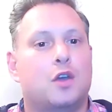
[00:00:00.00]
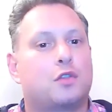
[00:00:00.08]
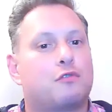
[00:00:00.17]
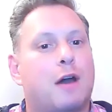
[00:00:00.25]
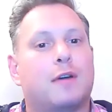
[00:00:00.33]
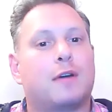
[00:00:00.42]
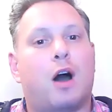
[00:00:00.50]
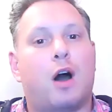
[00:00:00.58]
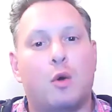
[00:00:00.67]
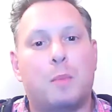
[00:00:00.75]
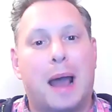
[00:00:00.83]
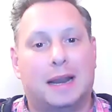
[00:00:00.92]
Throughout the
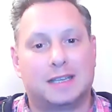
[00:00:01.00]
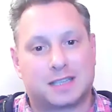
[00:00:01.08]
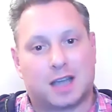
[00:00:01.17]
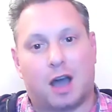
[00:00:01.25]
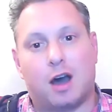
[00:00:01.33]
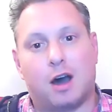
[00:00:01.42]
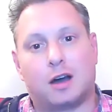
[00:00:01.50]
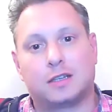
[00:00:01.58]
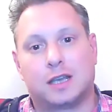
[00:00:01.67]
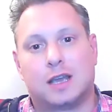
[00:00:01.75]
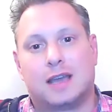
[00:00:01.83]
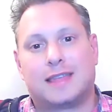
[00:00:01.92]
whole palace guard,
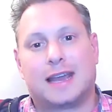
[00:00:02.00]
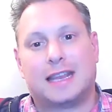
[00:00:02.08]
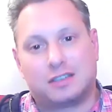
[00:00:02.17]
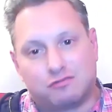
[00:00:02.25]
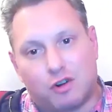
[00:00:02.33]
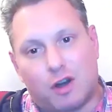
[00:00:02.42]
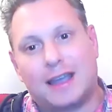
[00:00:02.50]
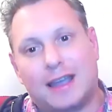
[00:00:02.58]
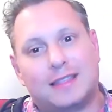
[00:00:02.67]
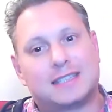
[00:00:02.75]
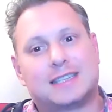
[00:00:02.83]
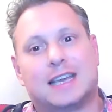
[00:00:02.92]
that is right
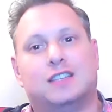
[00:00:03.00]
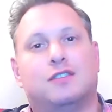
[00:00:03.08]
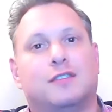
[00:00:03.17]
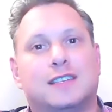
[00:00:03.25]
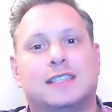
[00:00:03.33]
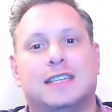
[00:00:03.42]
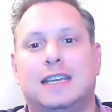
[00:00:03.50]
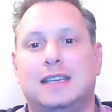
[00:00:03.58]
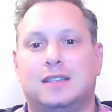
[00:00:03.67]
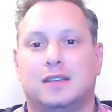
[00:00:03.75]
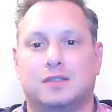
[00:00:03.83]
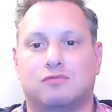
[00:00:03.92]
in the center of
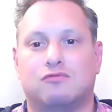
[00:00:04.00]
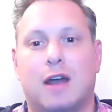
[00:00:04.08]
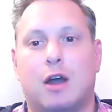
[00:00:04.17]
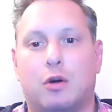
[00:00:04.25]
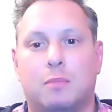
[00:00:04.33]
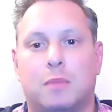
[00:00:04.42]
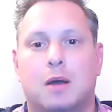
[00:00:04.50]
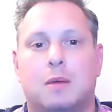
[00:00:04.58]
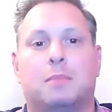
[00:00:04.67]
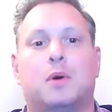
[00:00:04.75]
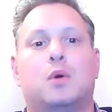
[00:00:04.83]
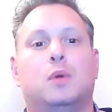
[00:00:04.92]
Caesar's realm,
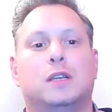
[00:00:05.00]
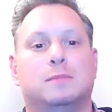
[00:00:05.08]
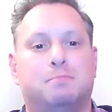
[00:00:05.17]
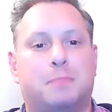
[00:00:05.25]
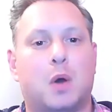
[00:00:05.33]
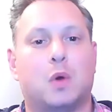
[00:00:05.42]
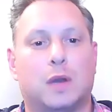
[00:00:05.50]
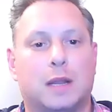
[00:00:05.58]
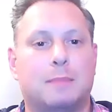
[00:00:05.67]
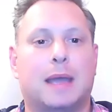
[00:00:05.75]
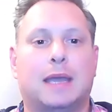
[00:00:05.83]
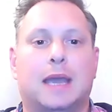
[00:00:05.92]
Paul is boldly
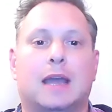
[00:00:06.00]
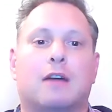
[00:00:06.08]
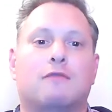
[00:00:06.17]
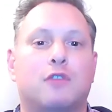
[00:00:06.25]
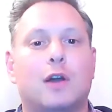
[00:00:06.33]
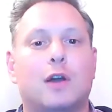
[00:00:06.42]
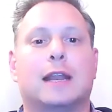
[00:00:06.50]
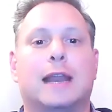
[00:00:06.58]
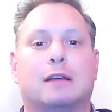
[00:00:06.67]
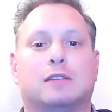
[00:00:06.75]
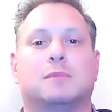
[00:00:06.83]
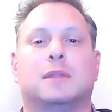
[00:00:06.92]
making a royal
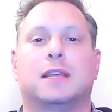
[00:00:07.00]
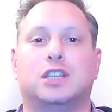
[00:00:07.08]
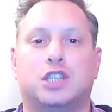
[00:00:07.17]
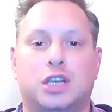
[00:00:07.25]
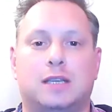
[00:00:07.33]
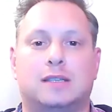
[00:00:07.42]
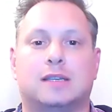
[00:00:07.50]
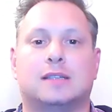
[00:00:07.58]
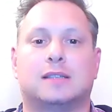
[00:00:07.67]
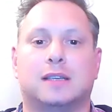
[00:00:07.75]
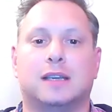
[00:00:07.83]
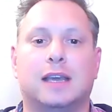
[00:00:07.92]
announcement that
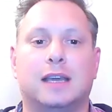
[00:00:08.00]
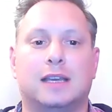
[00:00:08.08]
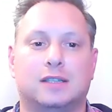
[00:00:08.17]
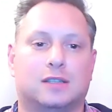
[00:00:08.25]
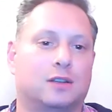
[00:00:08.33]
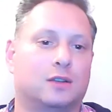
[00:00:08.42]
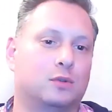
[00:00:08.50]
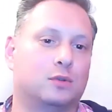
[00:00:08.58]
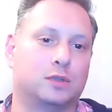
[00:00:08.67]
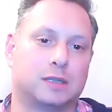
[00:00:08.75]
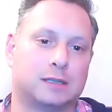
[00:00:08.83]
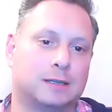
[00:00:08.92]
Jesus is Lord.